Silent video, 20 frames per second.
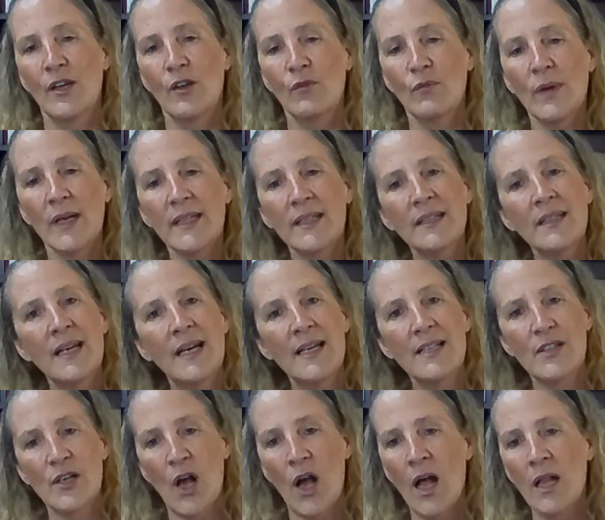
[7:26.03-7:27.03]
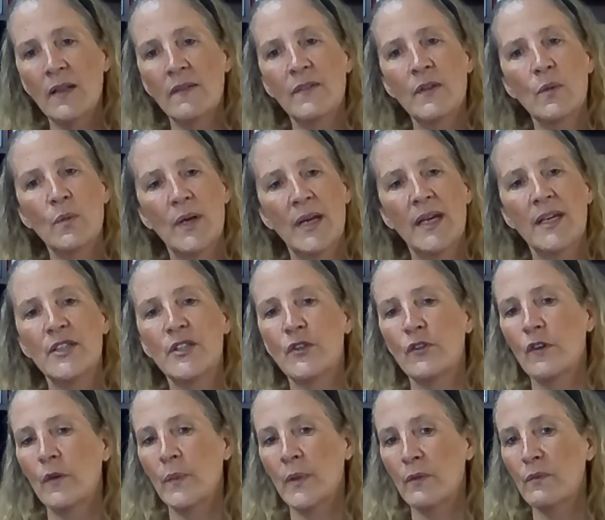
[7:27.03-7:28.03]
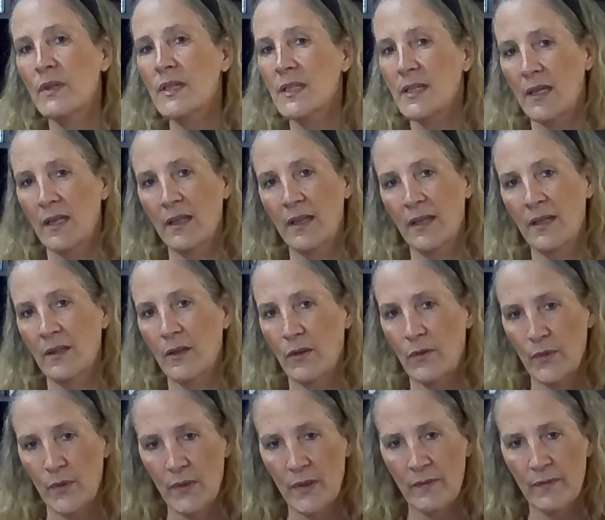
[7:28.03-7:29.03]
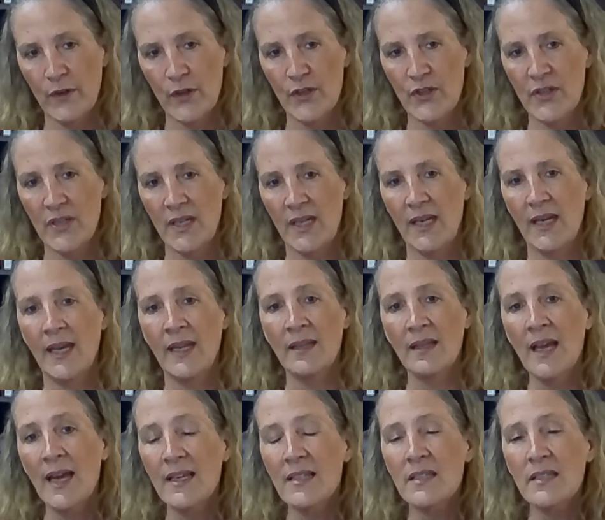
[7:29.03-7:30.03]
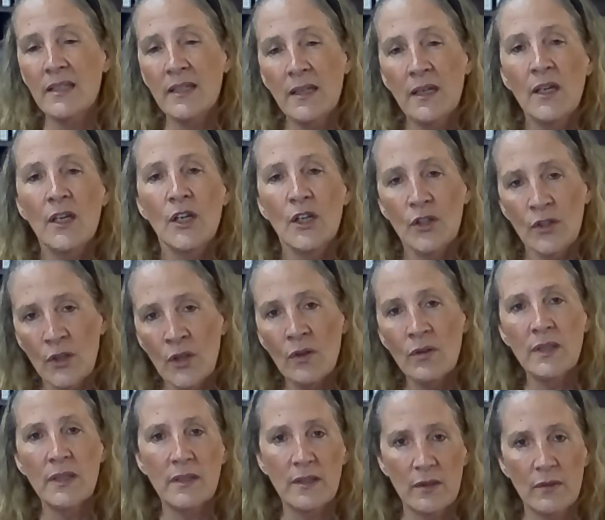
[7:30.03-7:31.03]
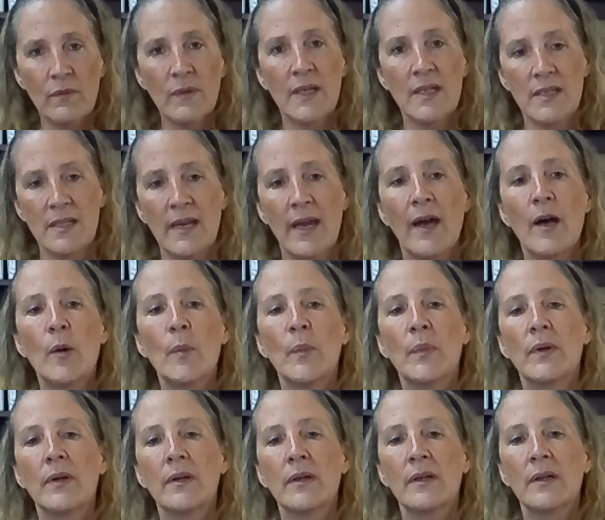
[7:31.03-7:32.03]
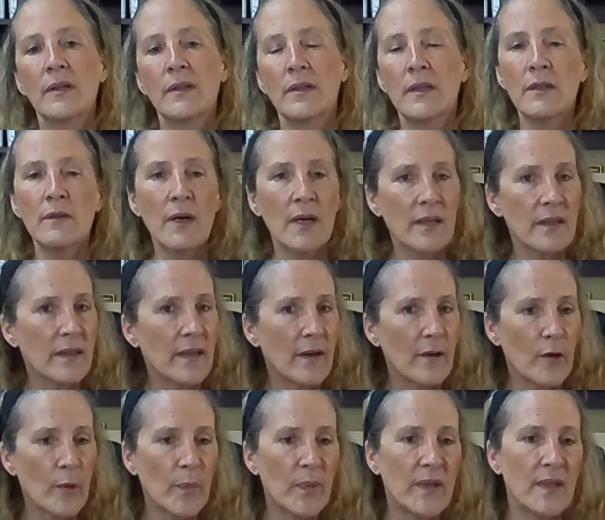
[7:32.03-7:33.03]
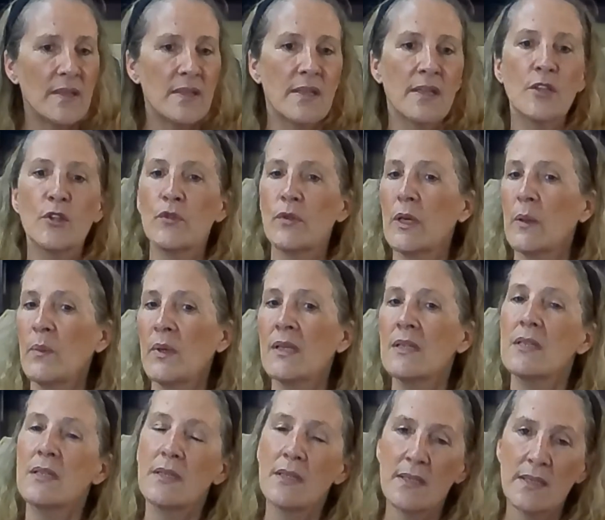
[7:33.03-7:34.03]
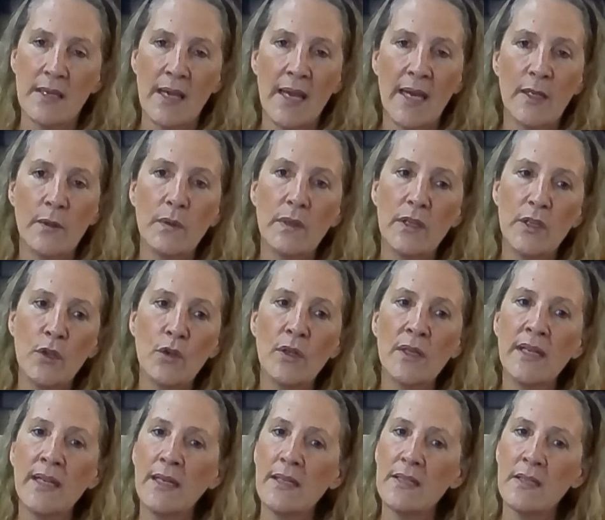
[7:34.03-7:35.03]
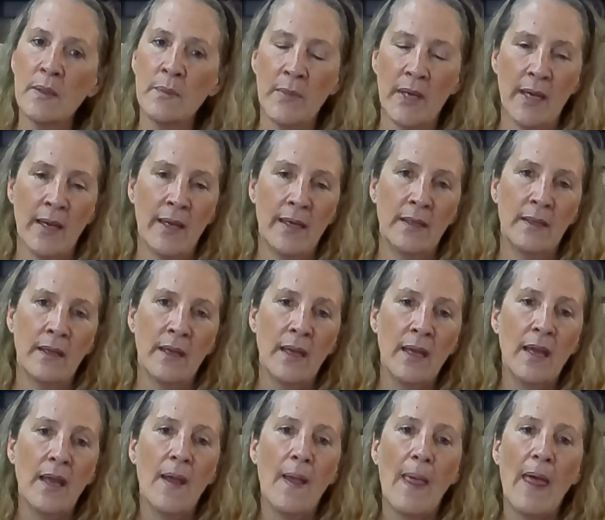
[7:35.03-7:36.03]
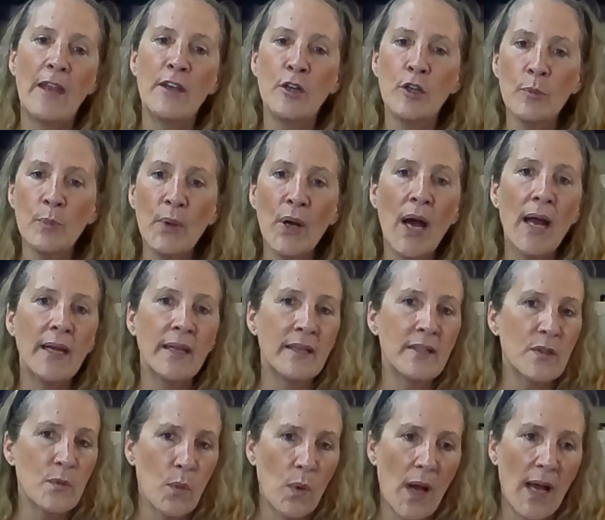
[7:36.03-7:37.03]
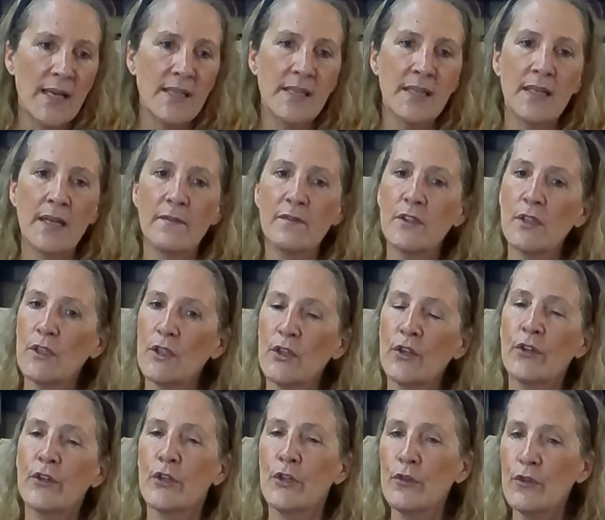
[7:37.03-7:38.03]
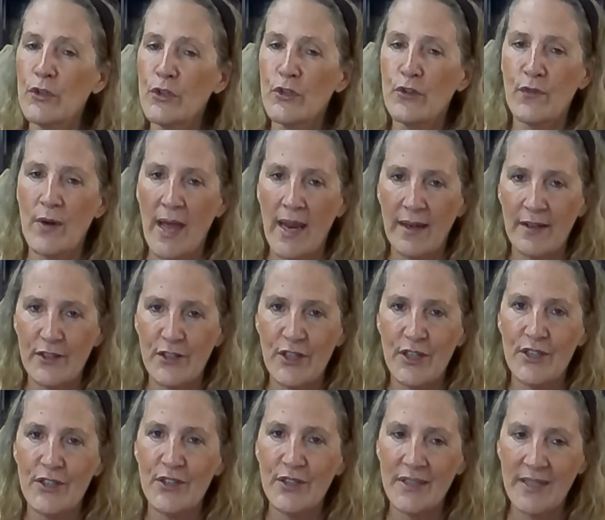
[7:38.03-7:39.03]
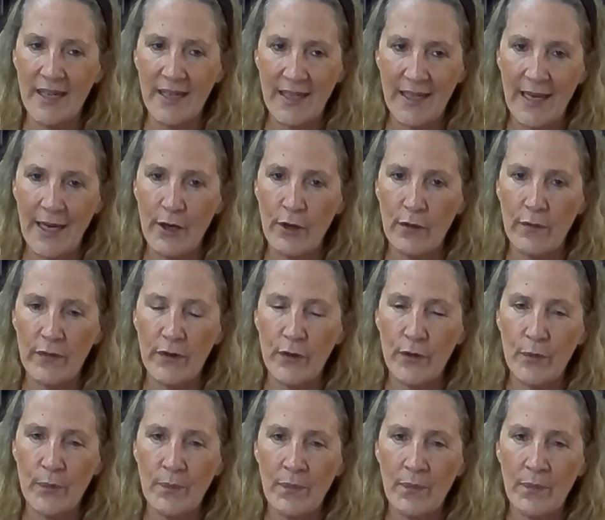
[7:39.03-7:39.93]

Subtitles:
Recognize all of the ways you have been resilient through adversity. And lastly, know that there is help. There are therapies and treatments designed with your needs in mind, and your body is wise enough to learn new strategies to take care of you.